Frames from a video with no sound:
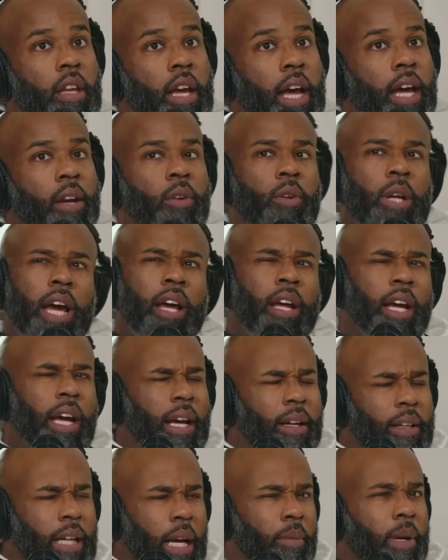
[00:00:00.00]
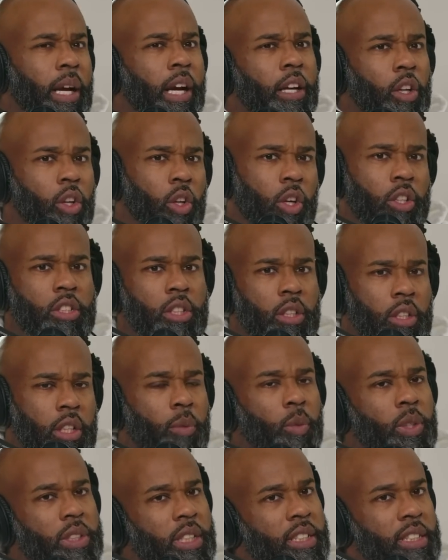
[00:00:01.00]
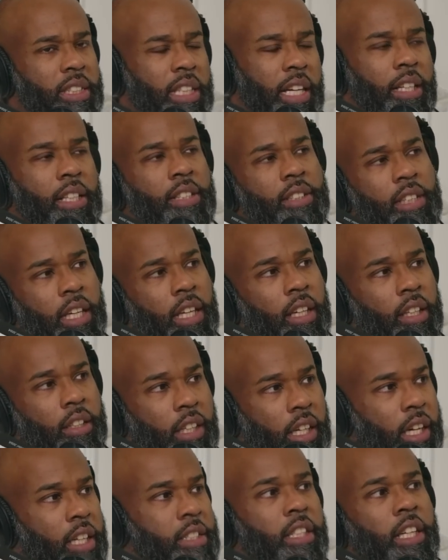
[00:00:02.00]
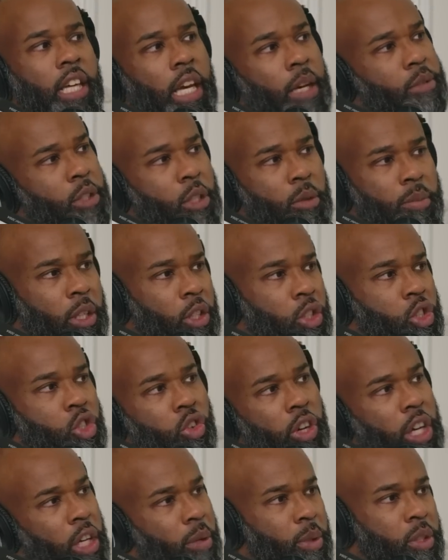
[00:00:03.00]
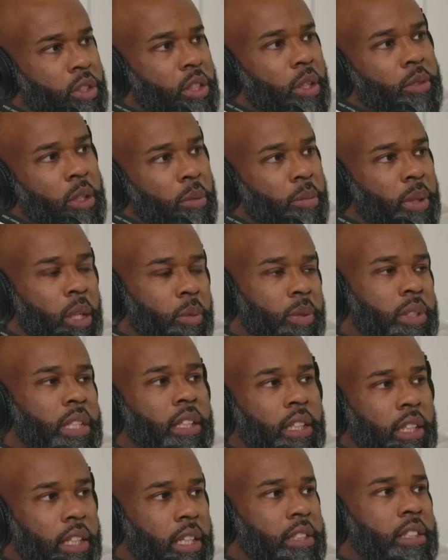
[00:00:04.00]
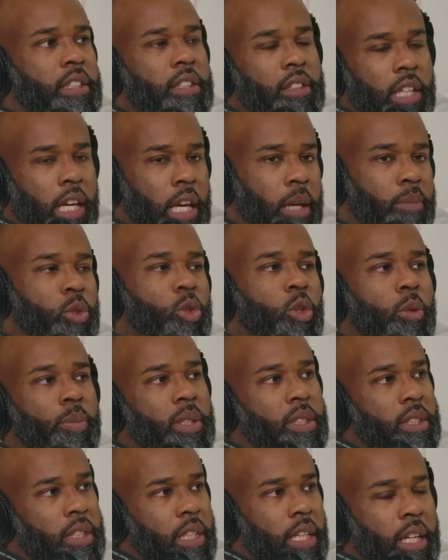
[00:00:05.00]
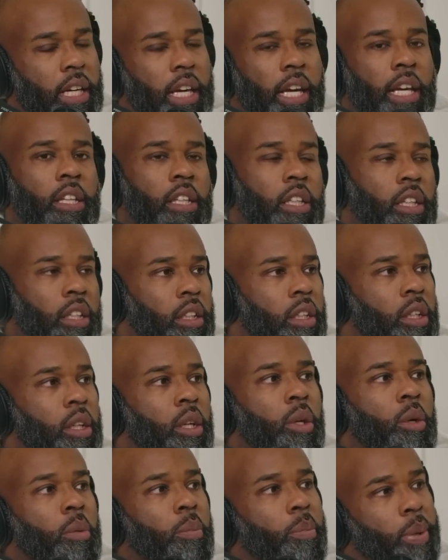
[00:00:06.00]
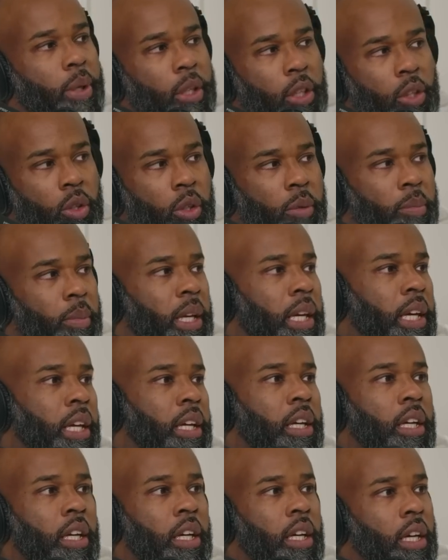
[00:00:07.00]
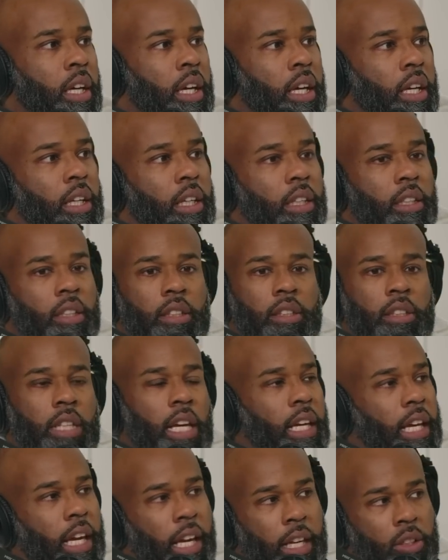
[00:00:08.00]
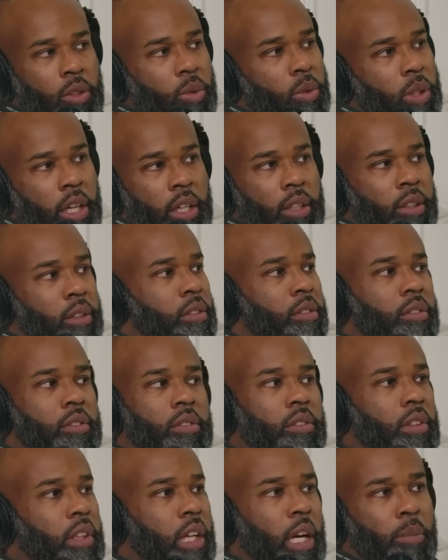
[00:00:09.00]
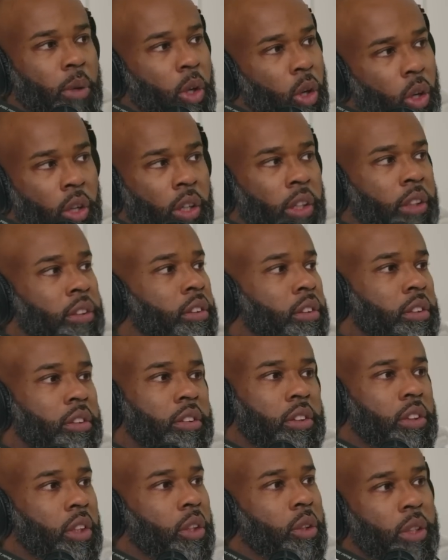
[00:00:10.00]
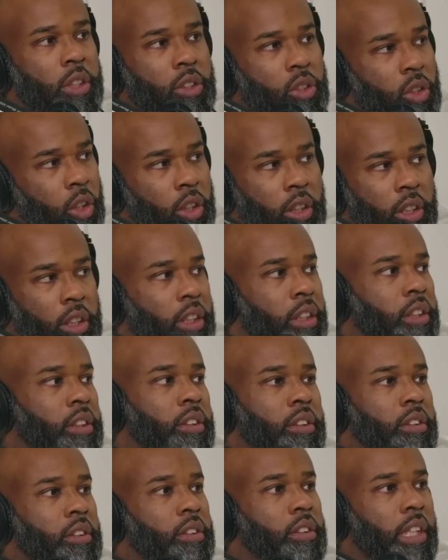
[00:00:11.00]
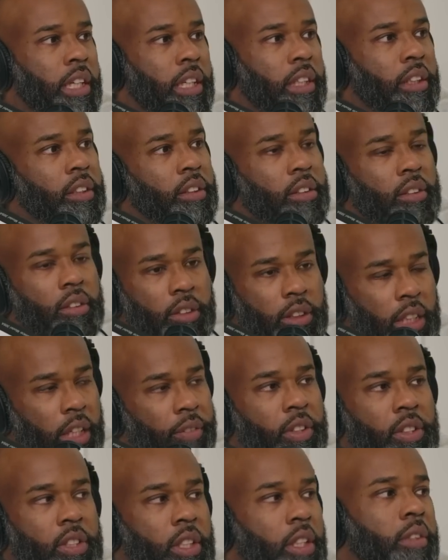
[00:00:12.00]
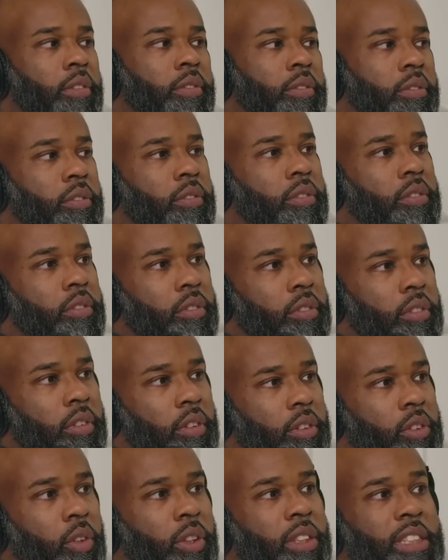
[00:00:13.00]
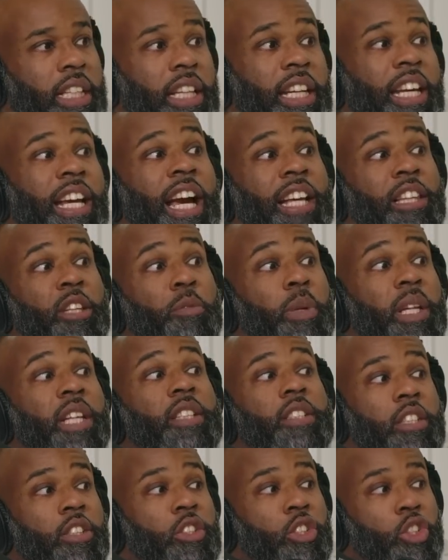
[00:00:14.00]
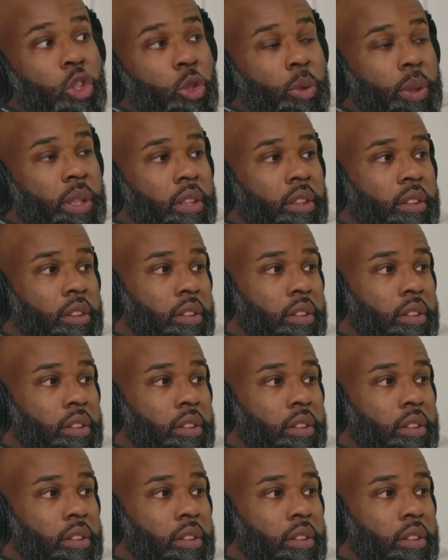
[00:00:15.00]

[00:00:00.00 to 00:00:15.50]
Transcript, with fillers: I don't, I, I, I'm kind of lost in, was he saying this? The cousin came to him in a dream or something? But he was like, the cousin came to him and said, hey, look, put it on me. They can't do nothing. I'm gone, so it's all good. Like, save yourself. So he's saying he got the blessing to do it.